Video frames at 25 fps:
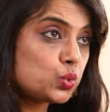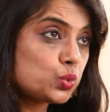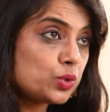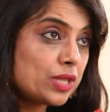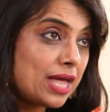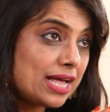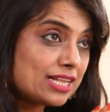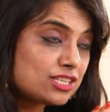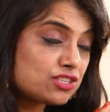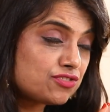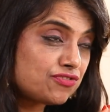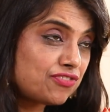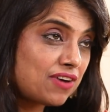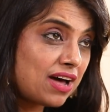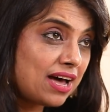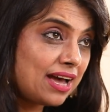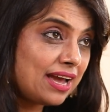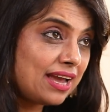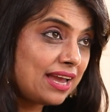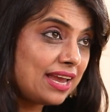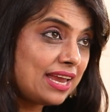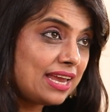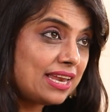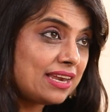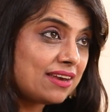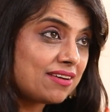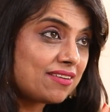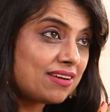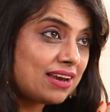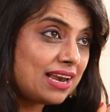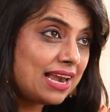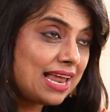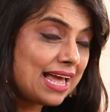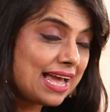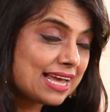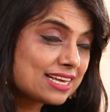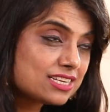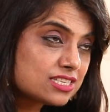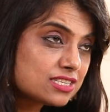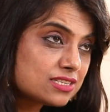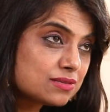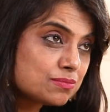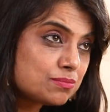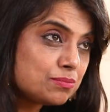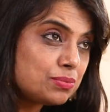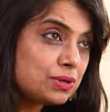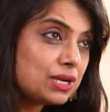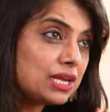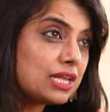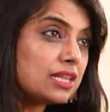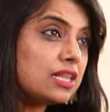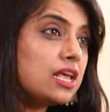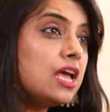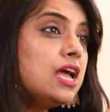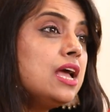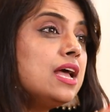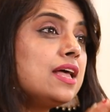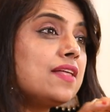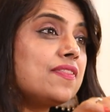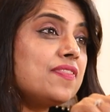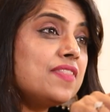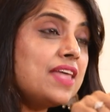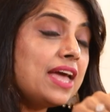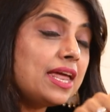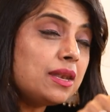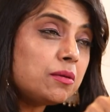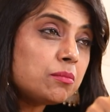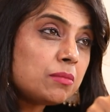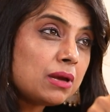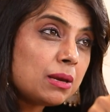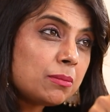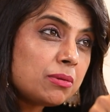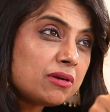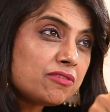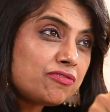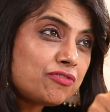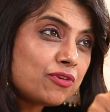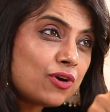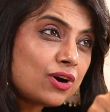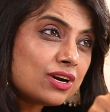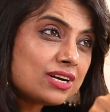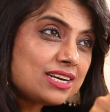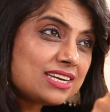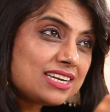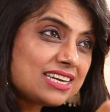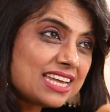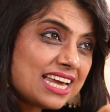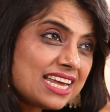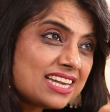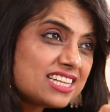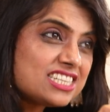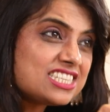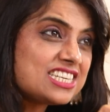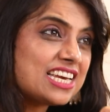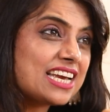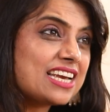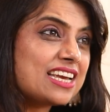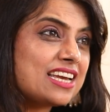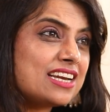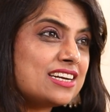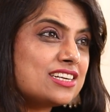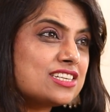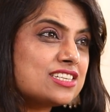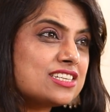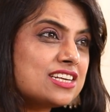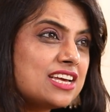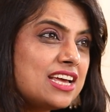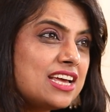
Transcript: That's fine, relax, breathe. Then maybe for 10 seconds,